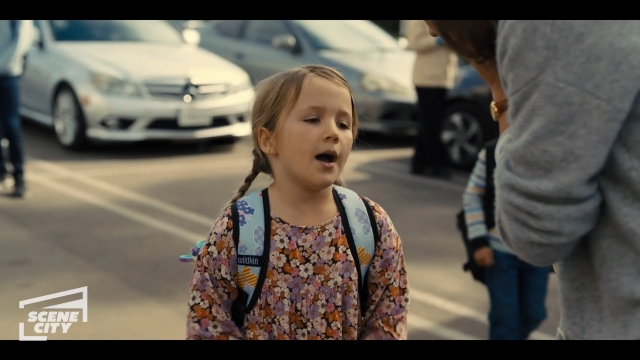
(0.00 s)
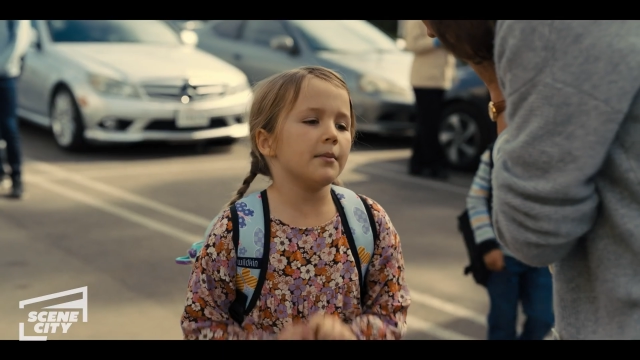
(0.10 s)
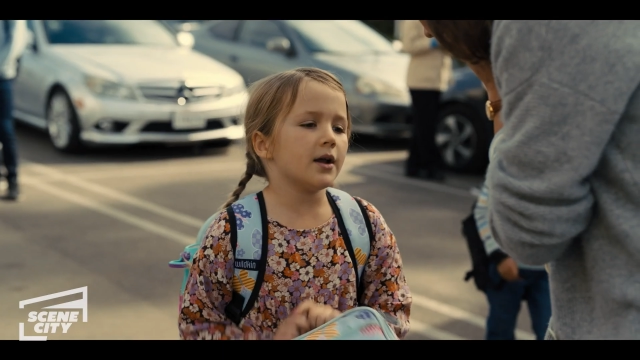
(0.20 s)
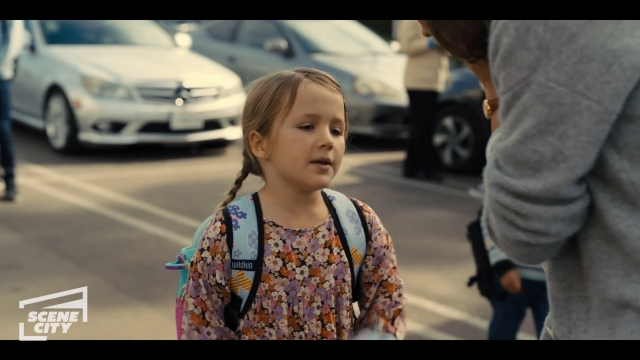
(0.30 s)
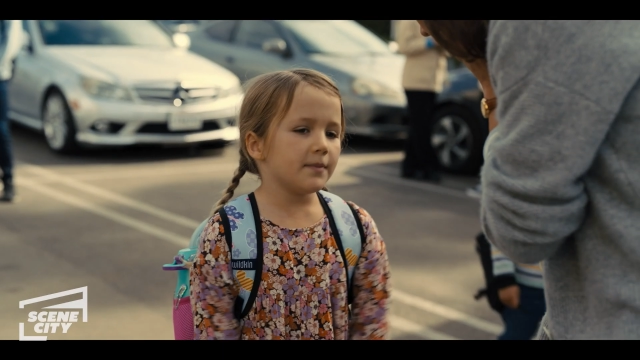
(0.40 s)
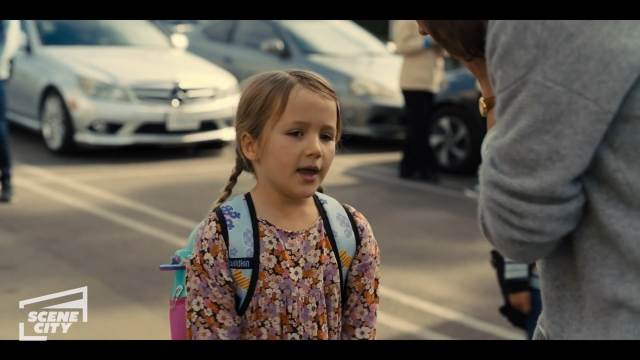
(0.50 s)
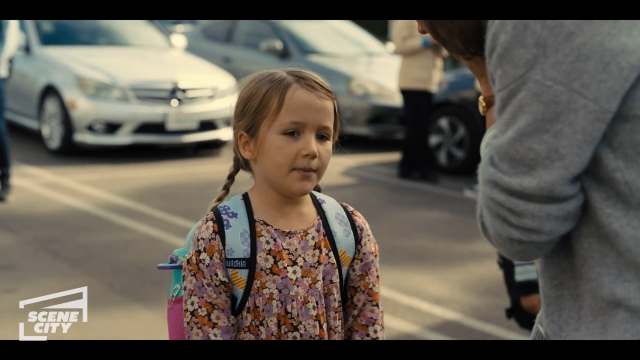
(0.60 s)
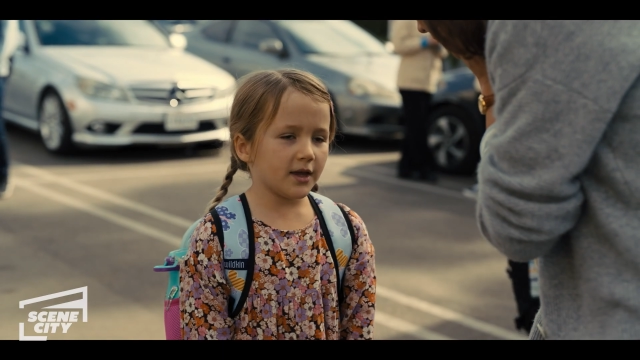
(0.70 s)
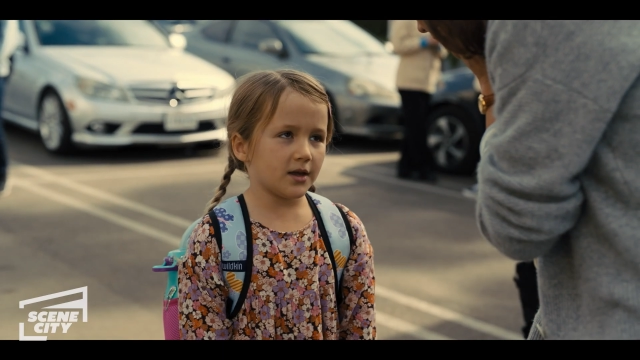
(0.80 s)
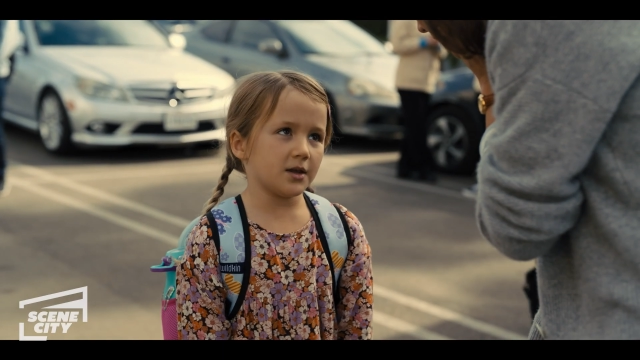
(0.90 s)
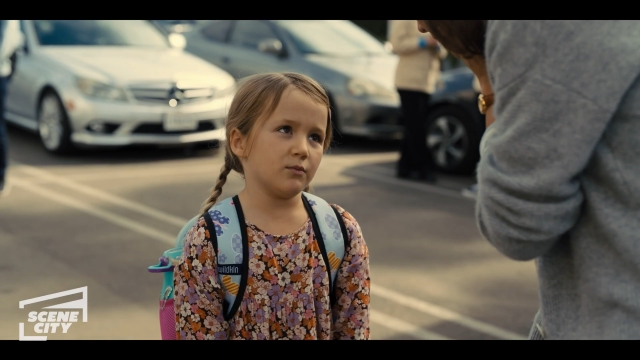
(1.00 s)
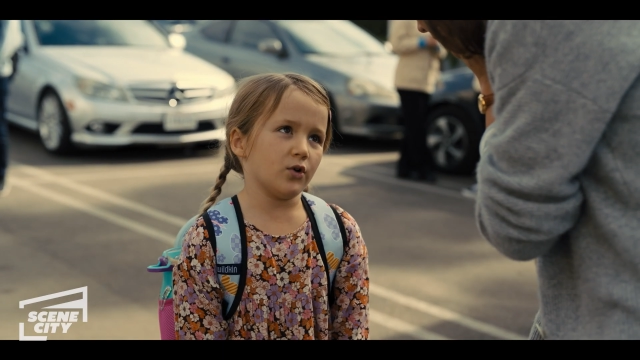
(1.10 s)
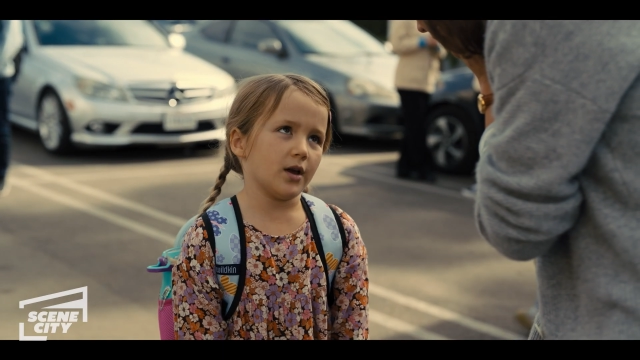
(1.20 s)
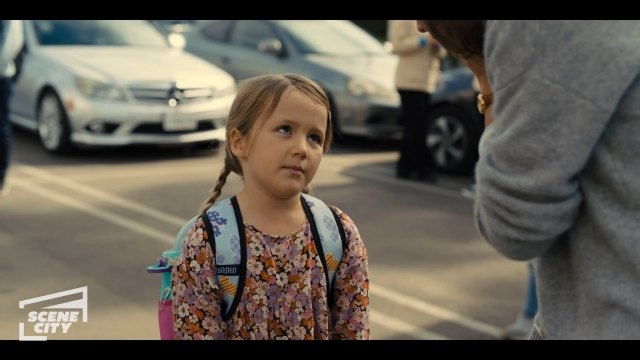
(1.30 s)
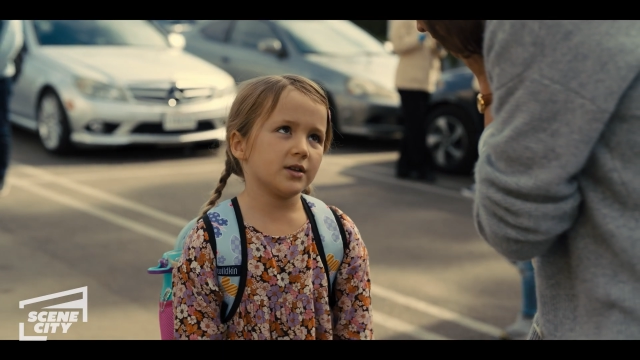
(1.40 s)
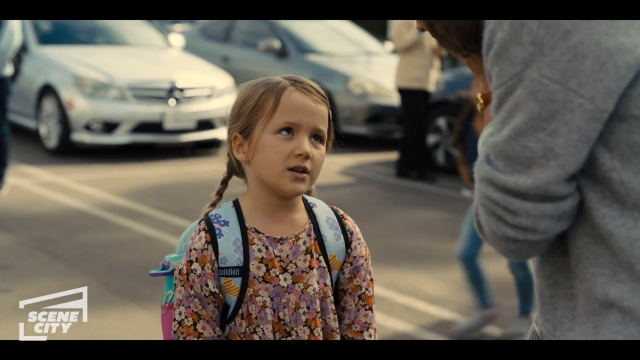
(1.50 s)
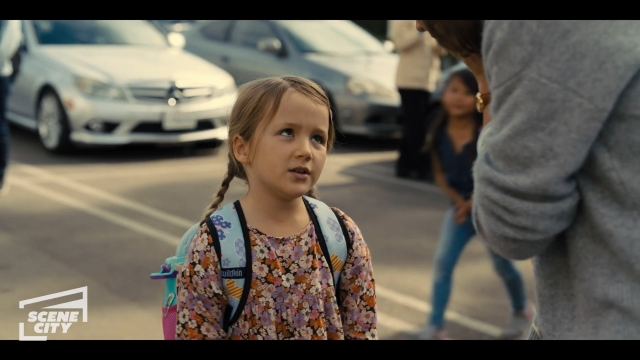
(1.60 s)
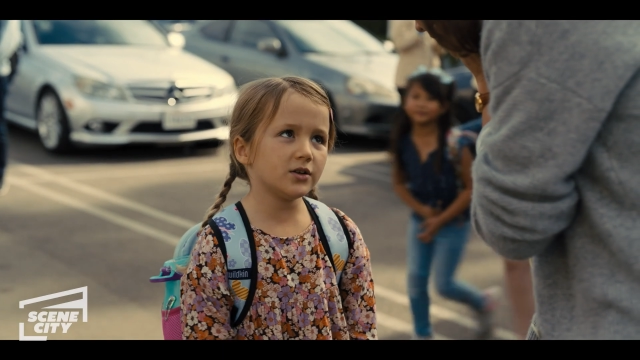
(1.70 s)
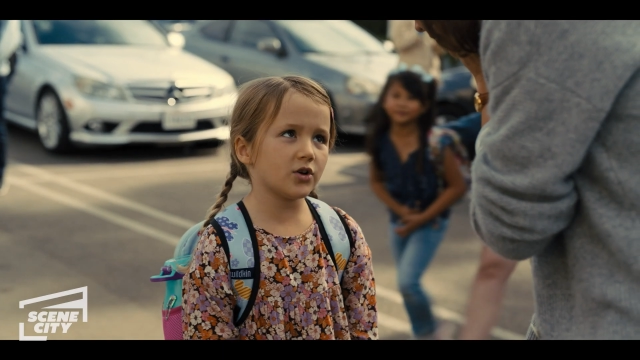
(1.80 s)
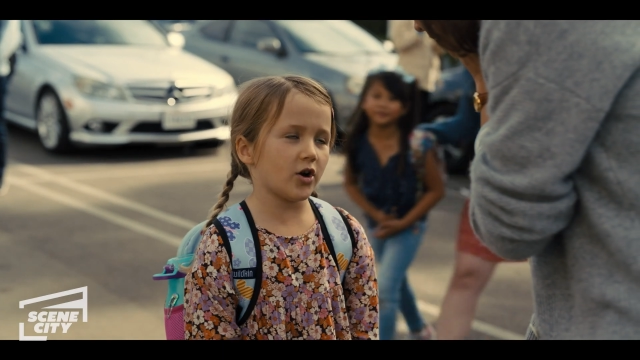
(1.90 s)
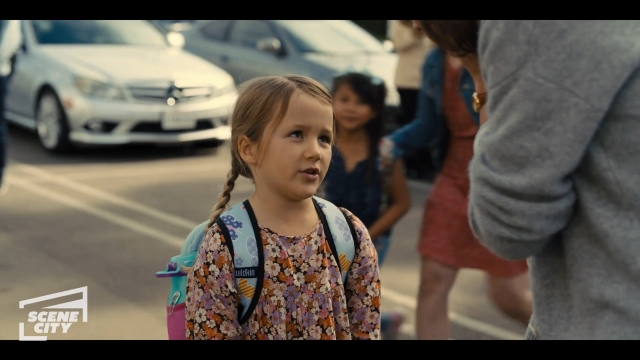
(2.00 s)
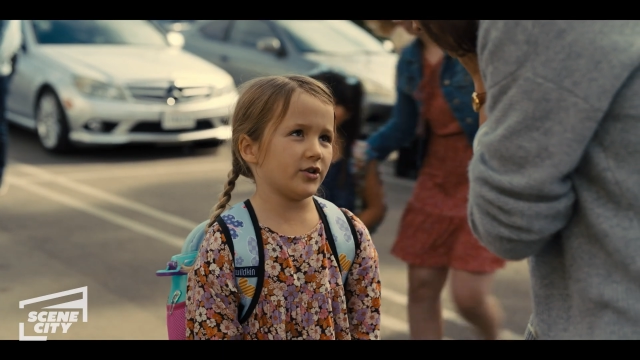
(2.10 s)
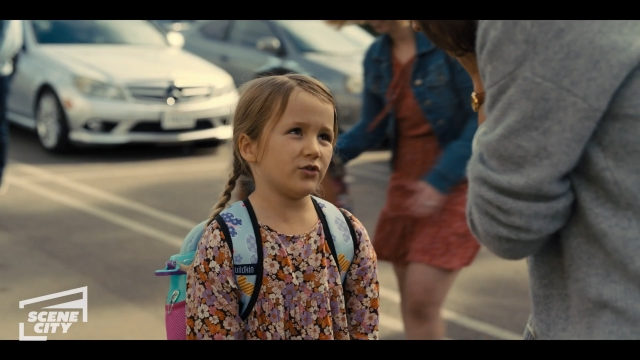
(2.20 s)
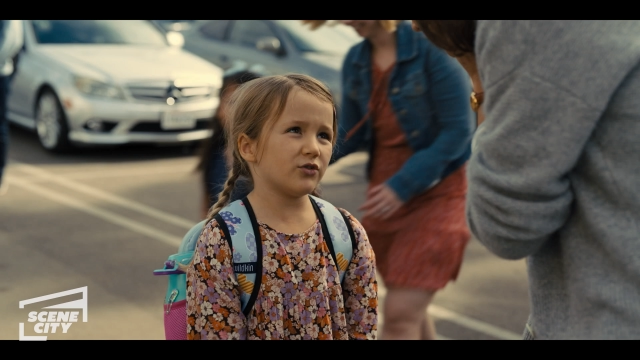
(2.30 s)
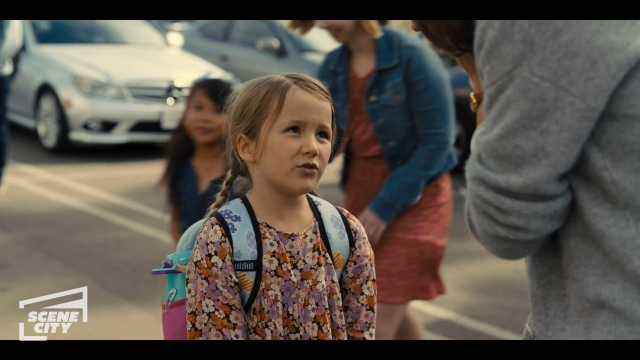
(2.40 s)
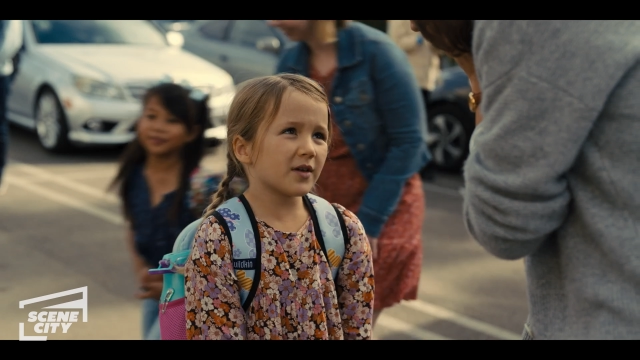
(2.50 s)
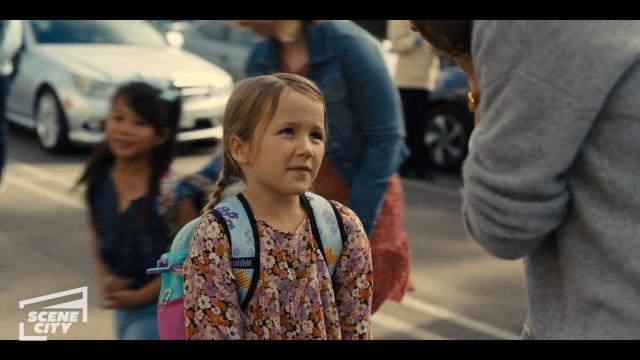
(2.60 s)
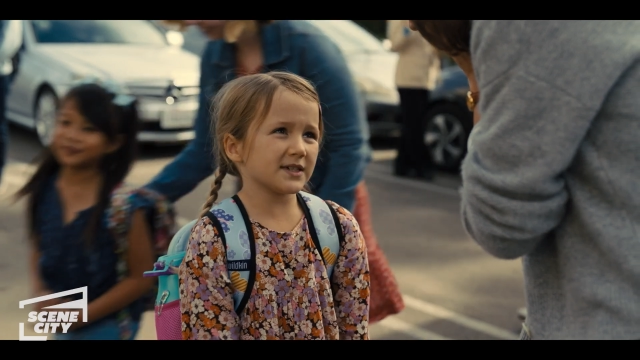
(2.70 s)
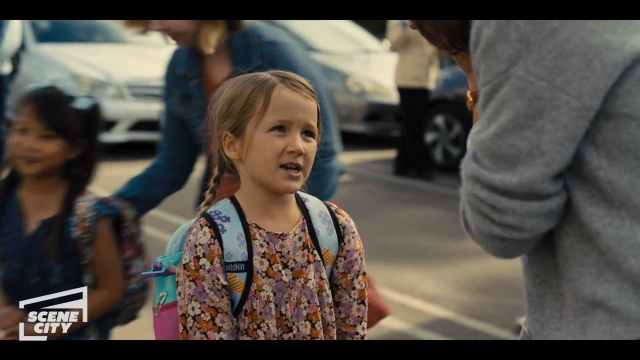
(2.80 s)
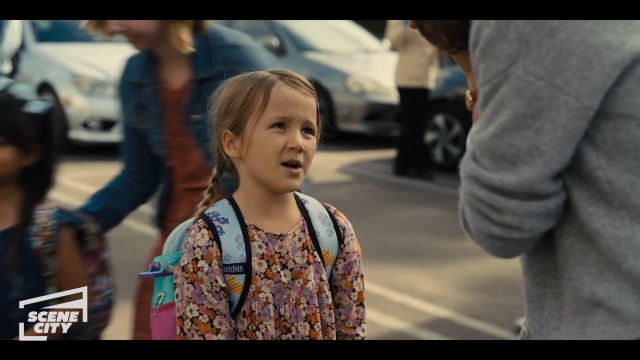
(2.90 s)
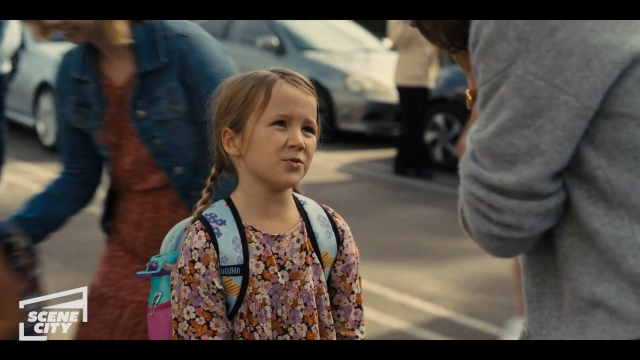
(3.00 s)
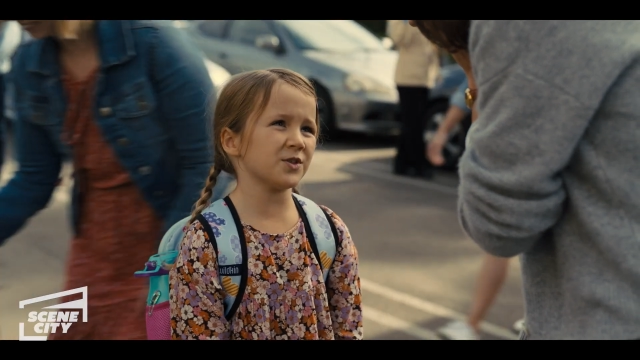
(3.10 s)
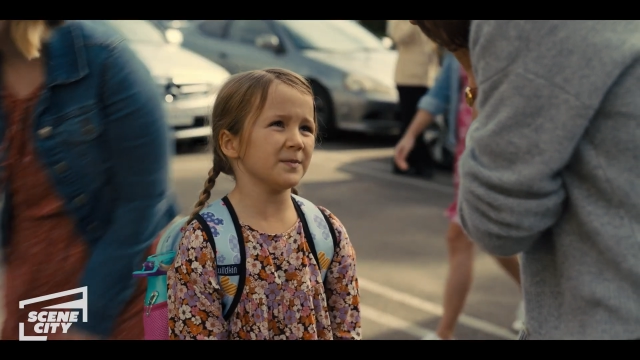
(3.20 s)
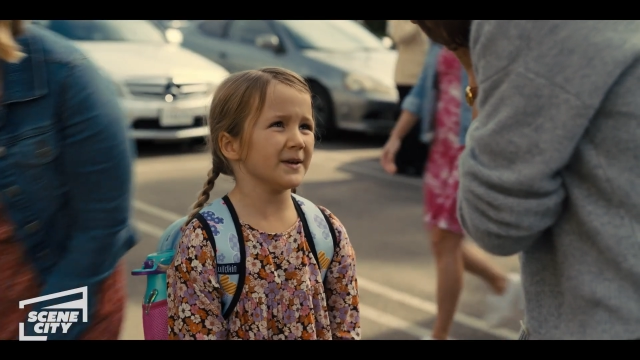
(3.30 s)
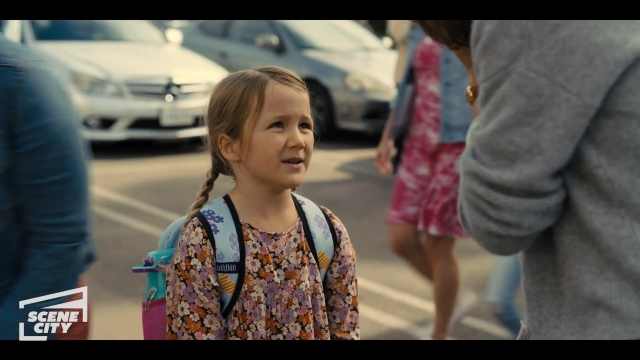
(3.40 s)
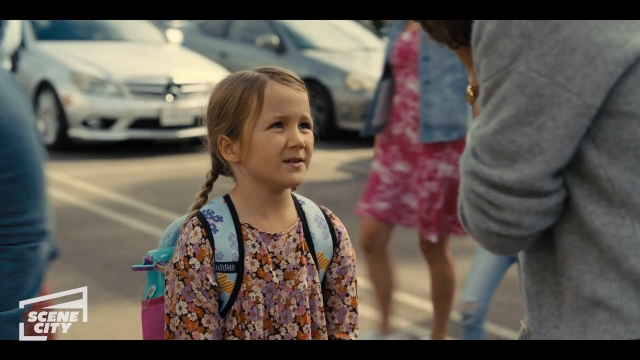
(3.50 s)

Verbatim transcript: I'm not a baby anymore. I'm in kindergarten. You don't have to come with me.